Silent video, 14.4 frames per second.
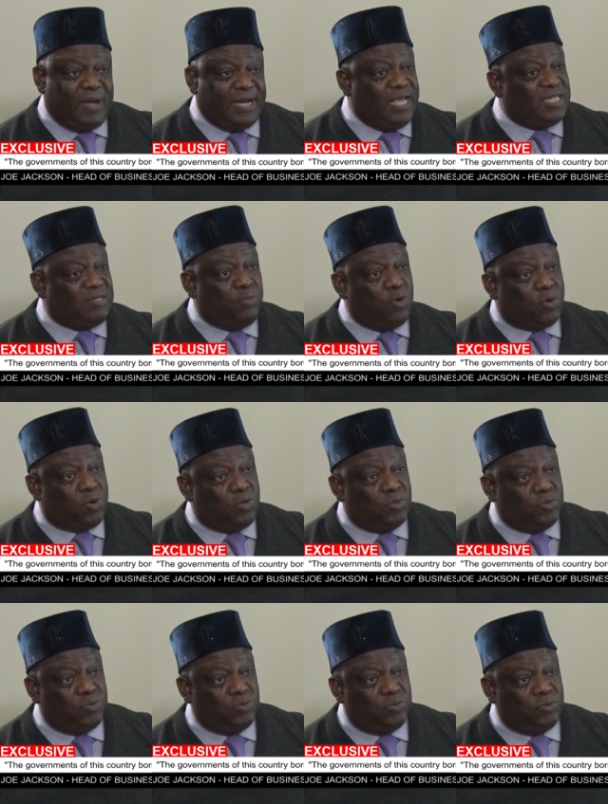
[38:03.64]
man is broke.
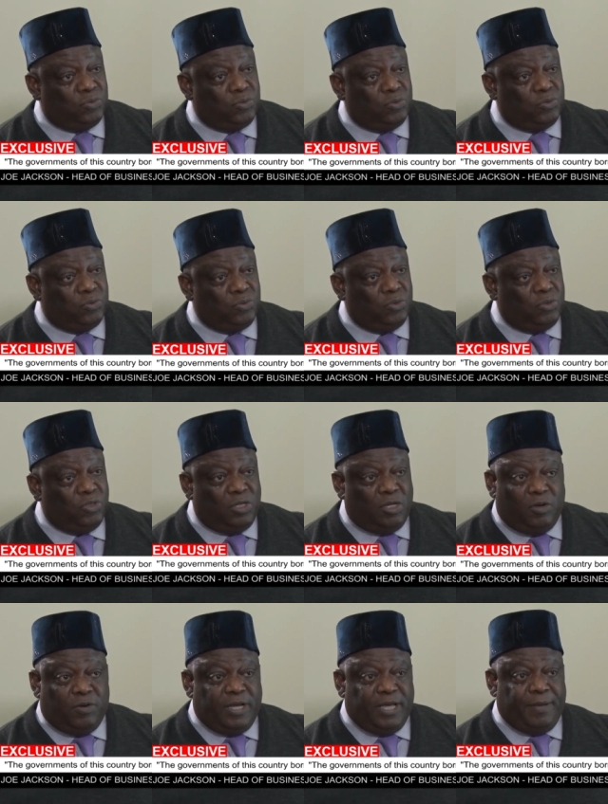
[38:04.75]

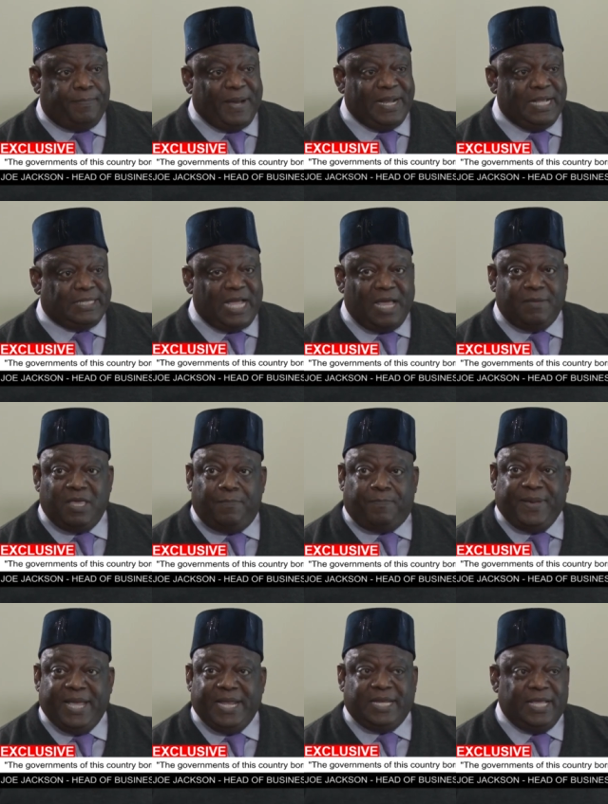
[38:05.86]
By the time he
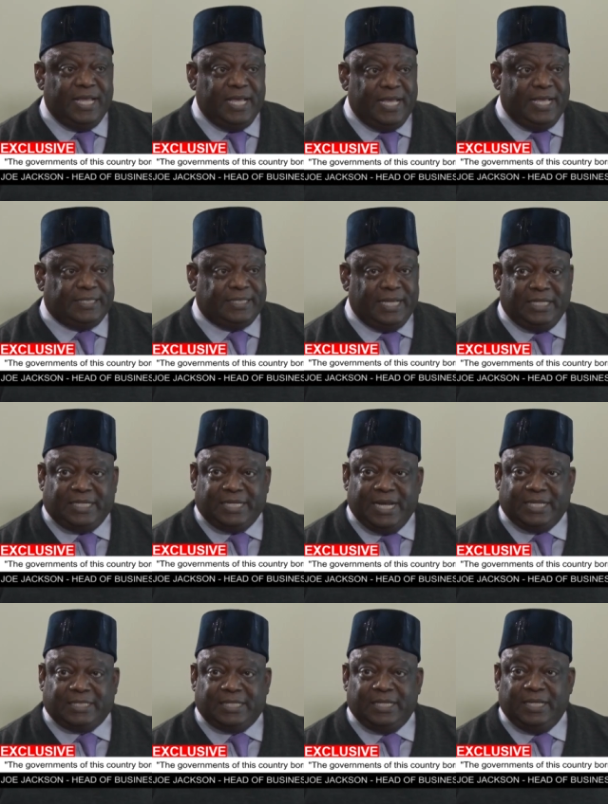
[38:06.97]
paid his
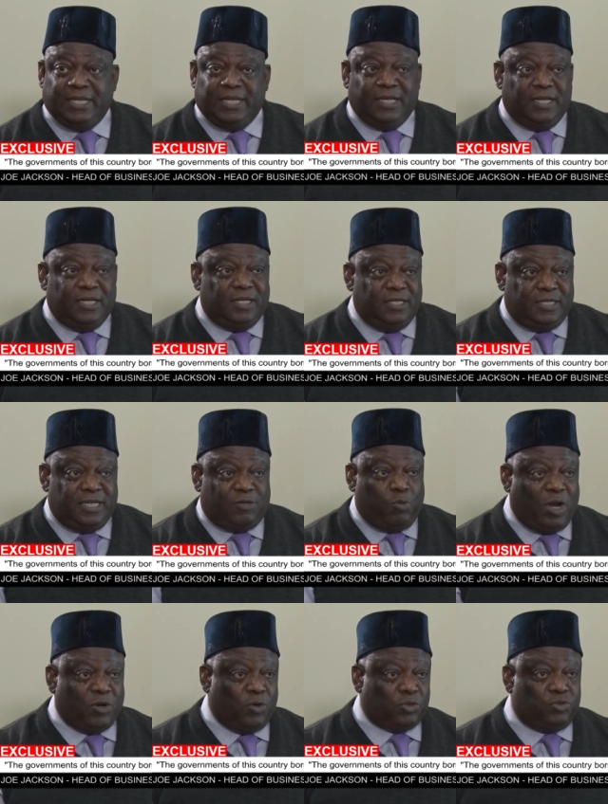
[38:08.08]
interest, did
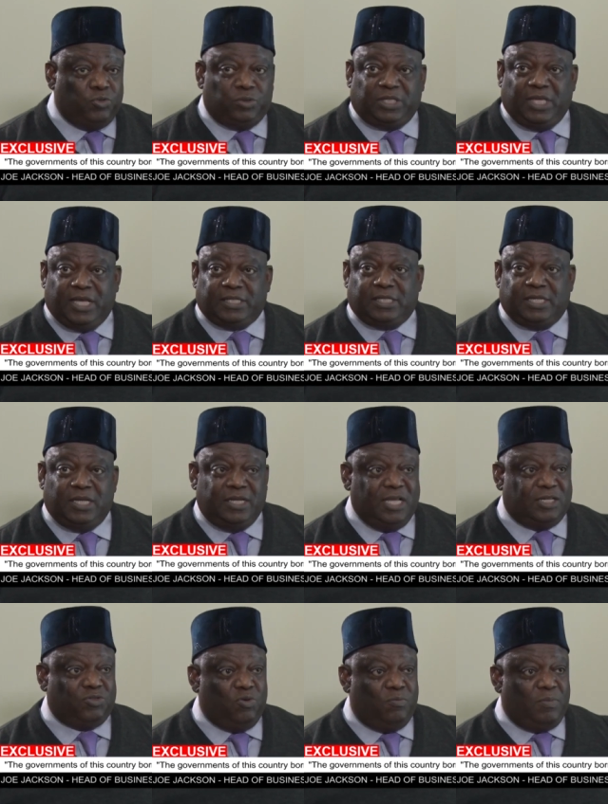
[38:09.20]
one or two things,
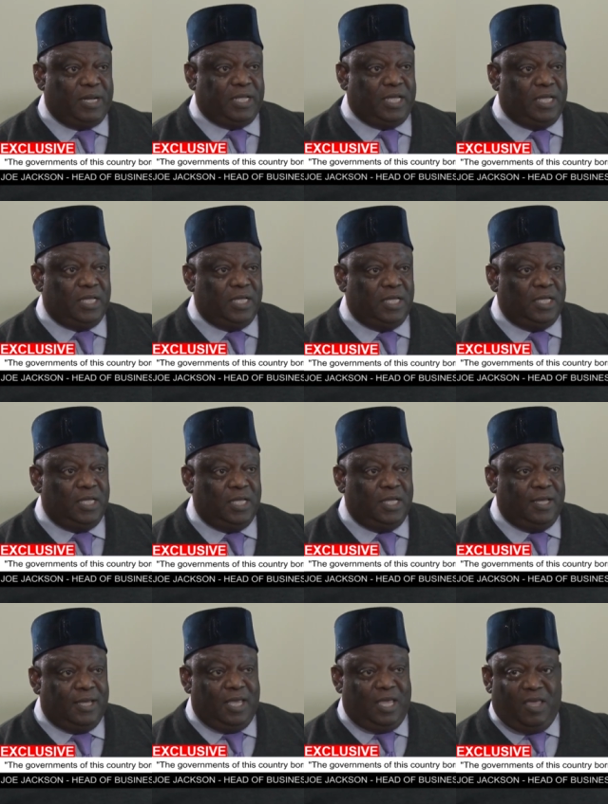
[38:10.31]
there's no money.
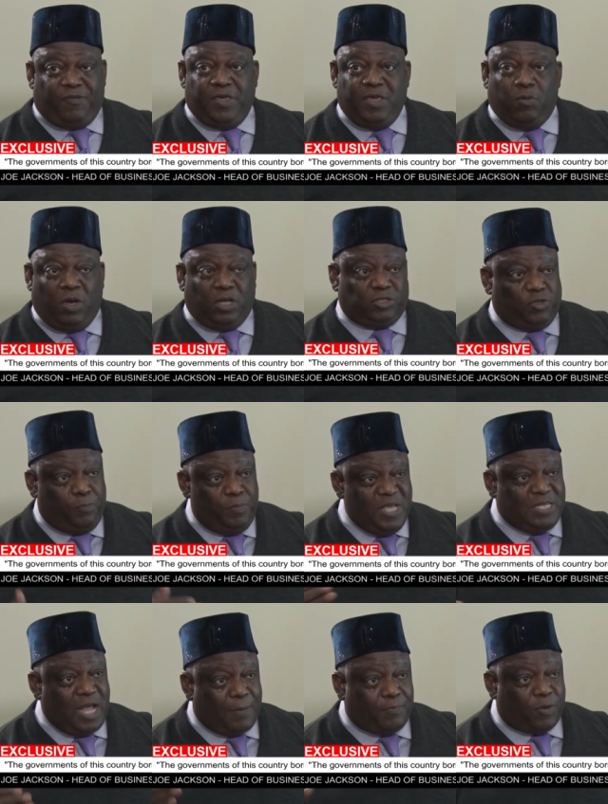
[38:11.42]
If he wants to
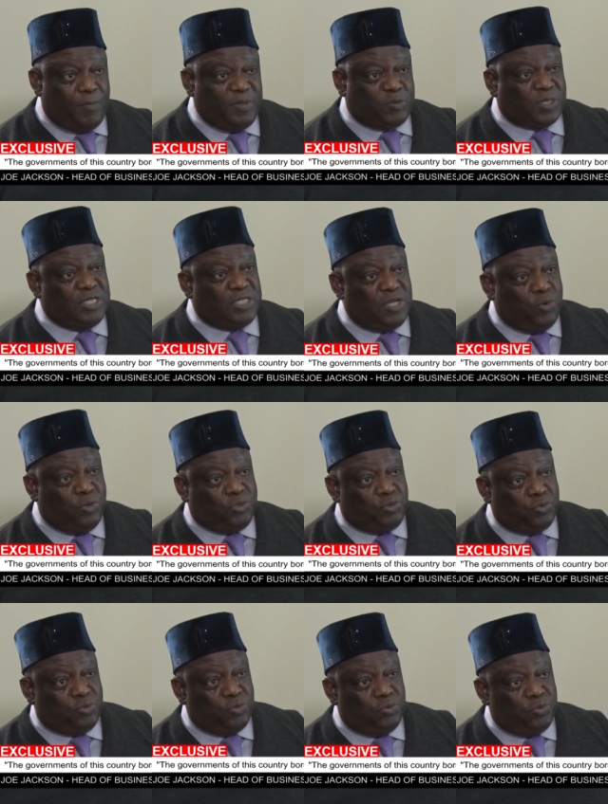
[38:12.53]
meet that promise, what is he going to do?